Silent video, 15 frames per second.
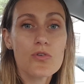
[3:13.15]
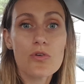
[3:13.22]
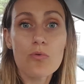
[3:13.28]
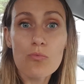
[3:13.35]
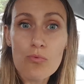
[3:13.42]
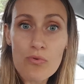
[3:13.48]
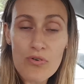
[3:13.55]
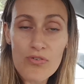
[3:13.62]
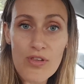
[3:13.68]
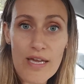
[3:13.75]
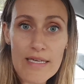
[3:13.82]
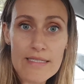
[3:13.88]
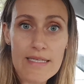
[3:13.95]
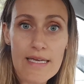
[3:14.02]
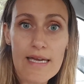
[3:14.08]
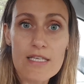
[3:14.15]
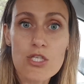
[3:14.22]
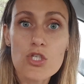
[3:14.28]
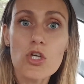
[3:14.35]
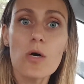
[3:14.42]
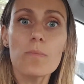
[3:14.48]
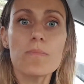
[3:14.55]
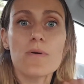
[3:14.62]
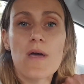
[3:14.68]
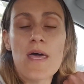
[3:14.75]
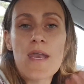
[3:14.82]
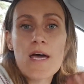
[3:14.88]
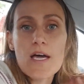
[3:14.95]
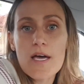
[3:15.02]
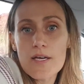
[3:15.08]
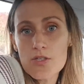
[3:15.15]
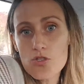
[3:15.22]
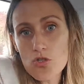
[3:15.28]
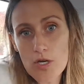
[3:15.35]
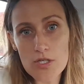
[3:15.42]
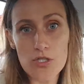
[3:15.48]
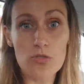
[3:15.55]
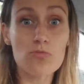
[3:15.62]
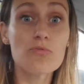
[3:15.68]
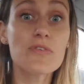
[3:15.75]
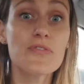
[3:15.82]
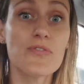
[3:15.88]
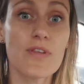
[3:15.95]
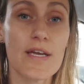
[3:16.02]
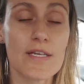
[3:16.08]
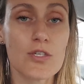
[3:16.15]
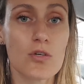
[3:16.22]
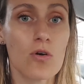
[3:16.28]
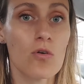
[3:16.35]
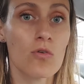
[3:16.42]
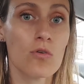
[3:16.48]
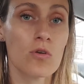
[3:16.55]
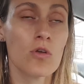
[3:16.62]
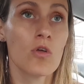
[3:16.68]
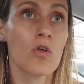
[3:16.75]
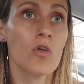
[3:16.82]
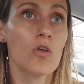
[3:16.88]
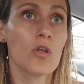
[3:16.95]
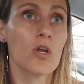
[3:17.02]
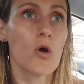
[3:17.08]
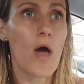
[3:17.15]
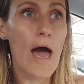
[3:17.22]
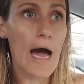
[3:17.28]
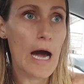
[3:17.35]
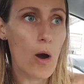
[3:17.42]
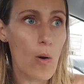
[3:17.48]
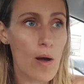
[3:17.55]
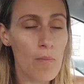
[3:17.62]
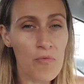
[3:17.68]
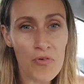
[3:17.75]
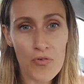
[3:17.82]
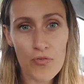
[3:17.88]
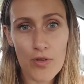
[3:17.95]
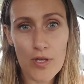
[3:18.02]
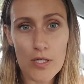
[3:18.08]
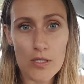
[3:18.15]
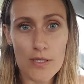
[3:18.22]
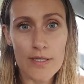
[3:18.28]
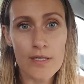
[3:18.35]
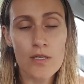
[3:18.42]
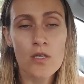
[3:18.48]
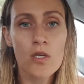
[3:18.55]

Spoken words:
reflect. Like I stop and I try to reflect on how I'm feeling,